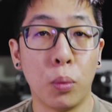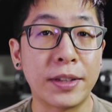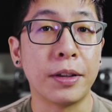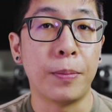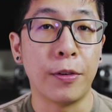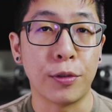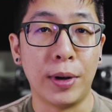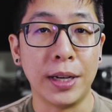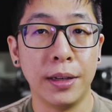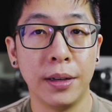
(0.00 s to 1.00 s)
What's up
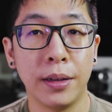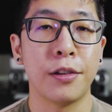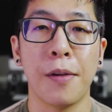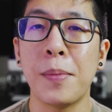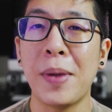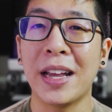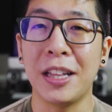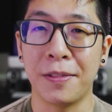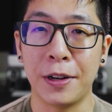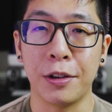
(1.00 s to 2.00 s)
everyone? So I've been making
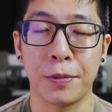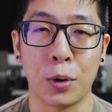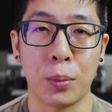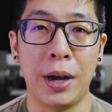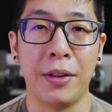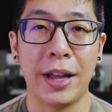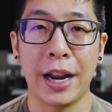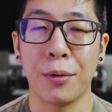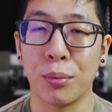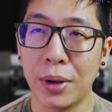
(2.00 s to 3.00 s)
these videos for a while and
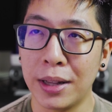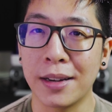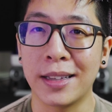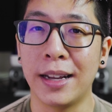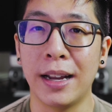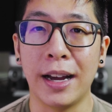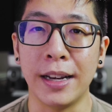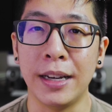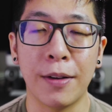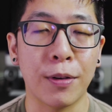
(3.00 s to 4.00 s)
I realized that I
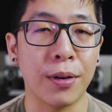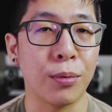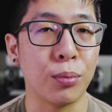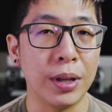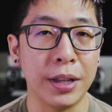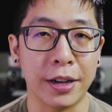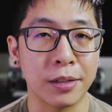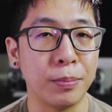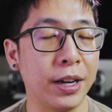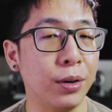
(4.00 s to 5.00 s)
never really
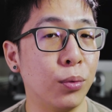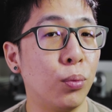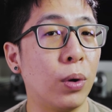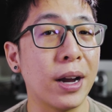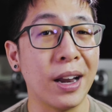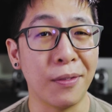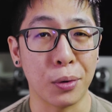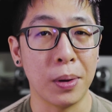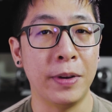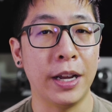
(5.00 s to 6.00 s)
explained what kind of
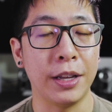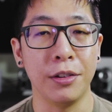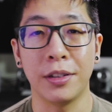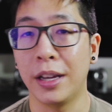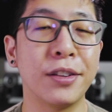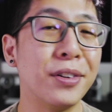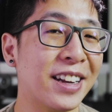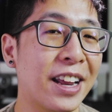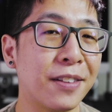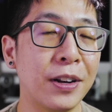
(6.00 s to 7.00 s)
equipment I use. And so in
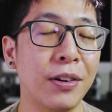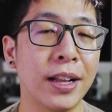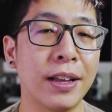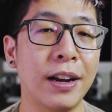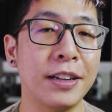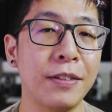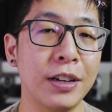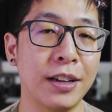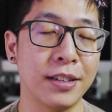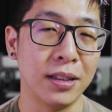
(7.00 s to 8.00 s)
today's video, I thought I'd give you
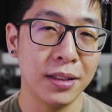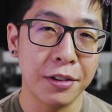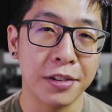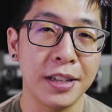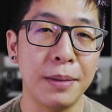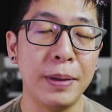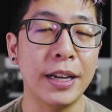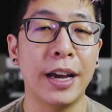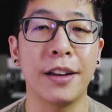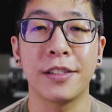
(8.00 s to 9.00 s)
guys a little sneak
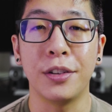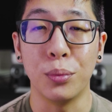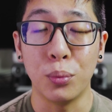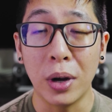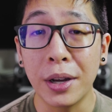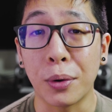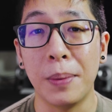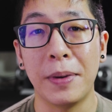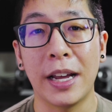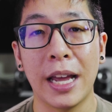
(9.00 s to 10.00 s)
peek as to what
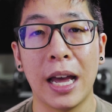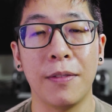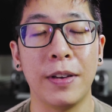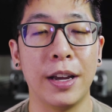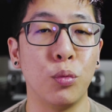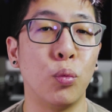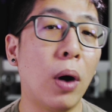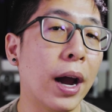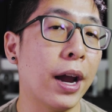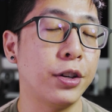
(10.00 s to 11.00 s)
equipment I have and
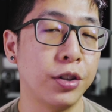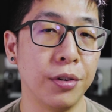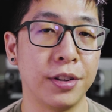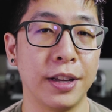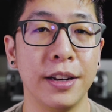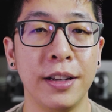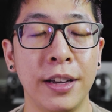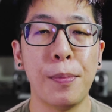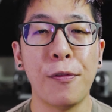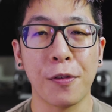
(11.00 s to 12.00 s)
why I chose it.
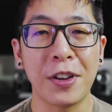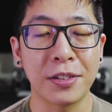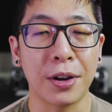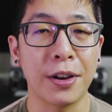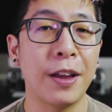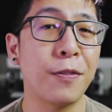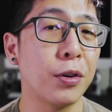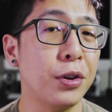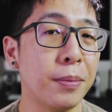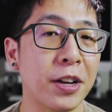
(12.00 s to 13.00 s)
But before we start, if
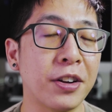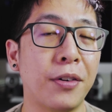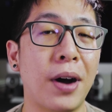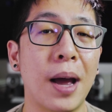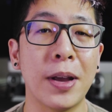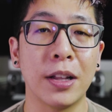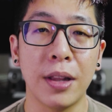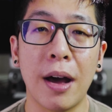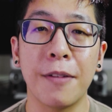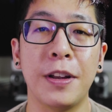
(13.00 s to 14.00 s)
you're new to my channel, I make a
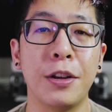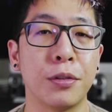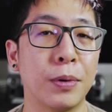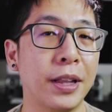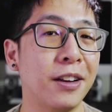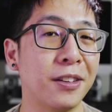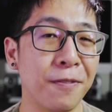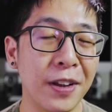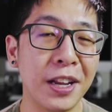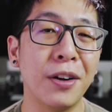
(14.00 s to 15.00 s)
lot of videos related to
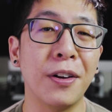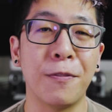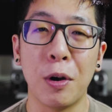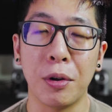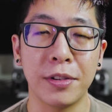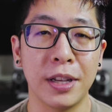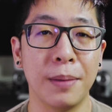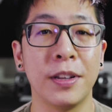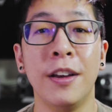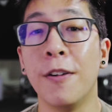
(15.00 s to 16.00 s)
video and photo
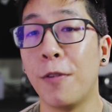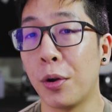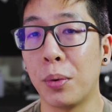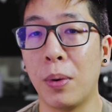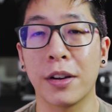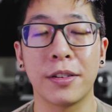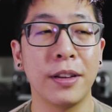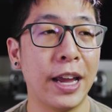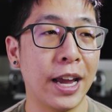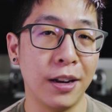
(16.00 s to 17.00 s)
tips, photo walks,
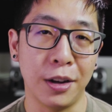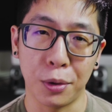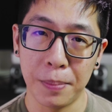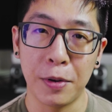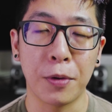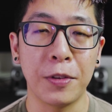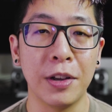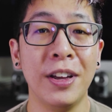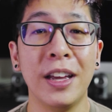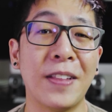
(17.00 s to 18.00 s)
and equipment
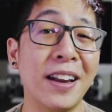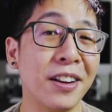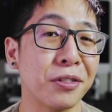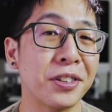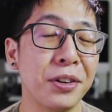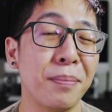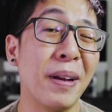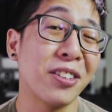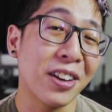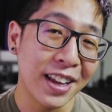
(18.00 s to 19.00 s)
review. If that interests you,
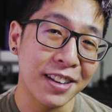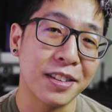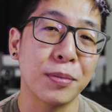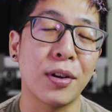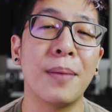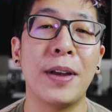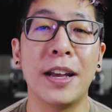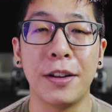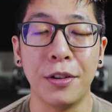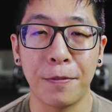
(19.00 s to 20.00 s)
make sure to hit subscribe
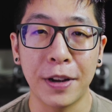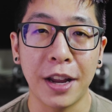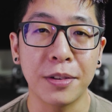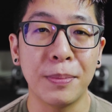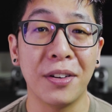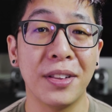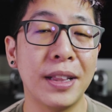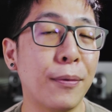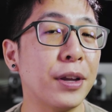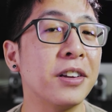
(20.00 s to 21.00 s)
and that notification bell.
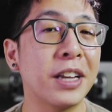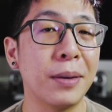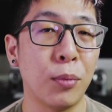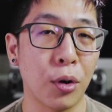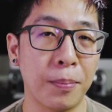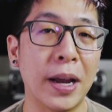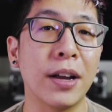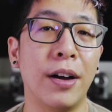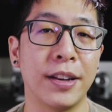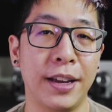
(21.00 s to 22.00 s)
That way you can get more of my
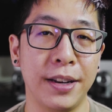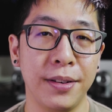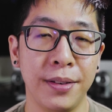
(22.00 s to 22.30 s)
content.